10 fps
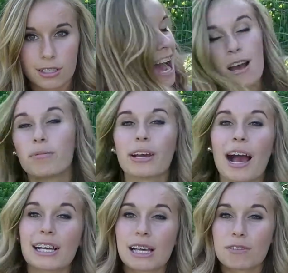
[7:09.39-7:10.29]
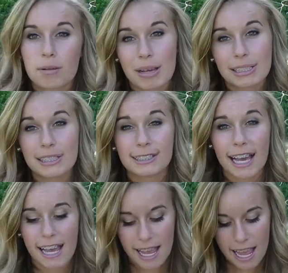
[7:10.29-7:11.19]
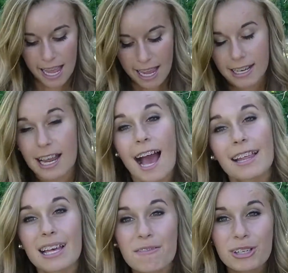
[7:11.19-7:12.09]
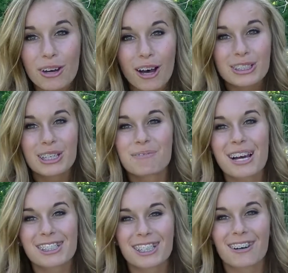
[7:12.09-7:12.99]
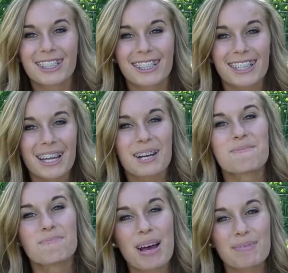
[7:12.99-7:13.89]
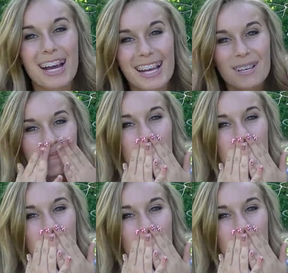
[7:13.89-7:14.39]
I hope you guys have an amazing day, and I love you all so much, so I'll talk to you later. Bye-bye!